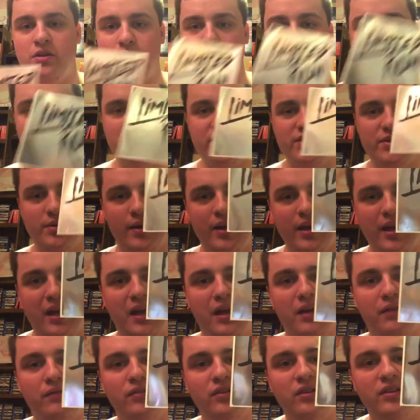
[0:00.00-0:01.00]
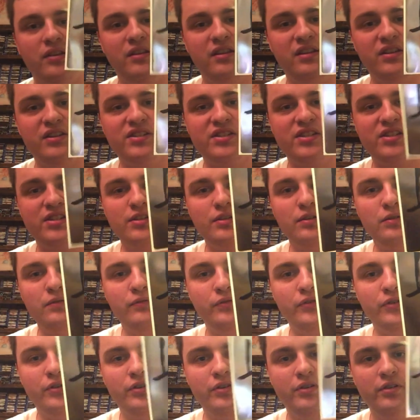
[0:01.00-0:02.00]
you also have the
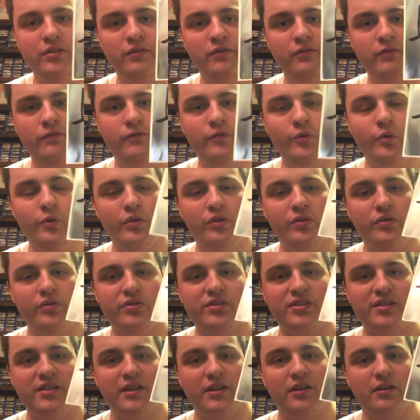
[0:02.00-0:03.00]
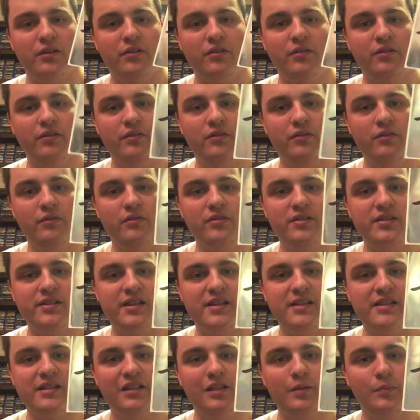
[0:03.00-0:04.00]
silver foil sticker. It
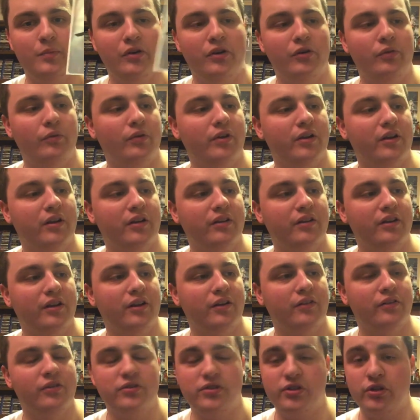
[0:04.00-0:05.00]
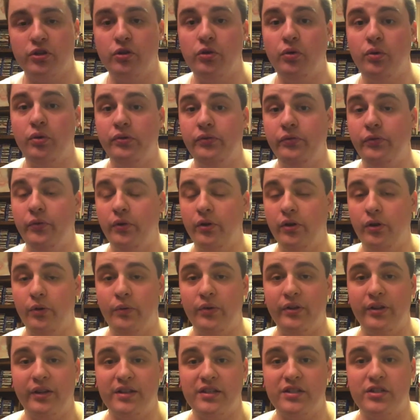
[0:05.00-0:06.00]
says limited run on there. There's a gold foil
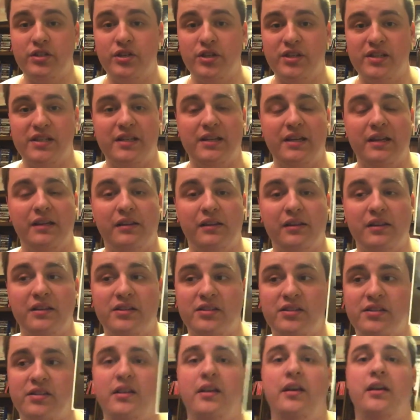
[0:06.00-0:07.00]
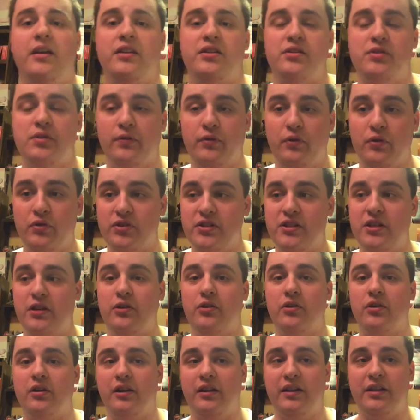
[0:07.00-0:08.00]
one that's just like this. So if you're a
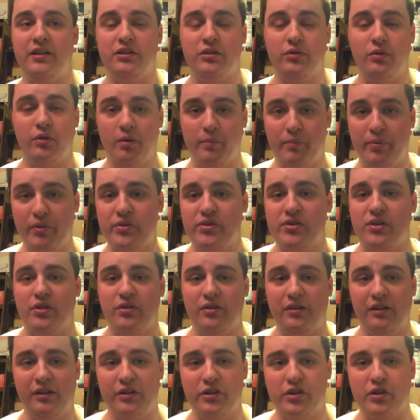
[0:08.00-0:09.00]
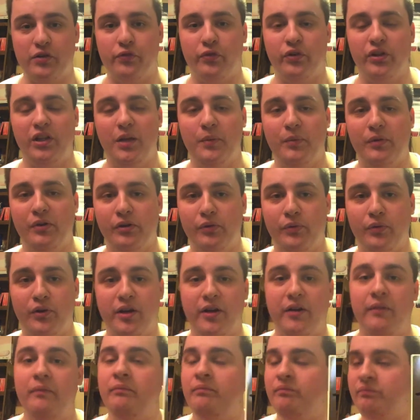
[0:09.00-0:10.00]
sticker collector or a postcard collector for limited
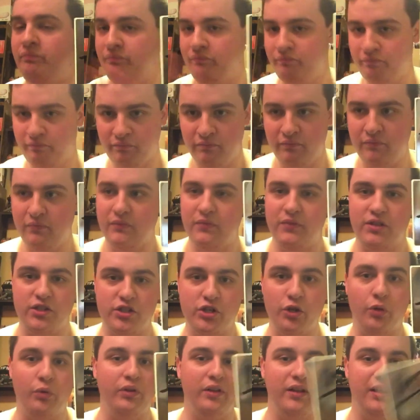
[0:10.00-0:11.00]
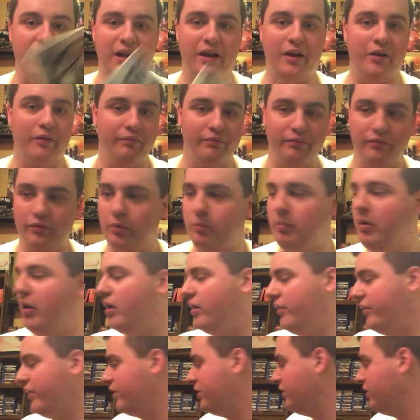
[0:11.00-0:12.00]
run, it's totally count. They're part of the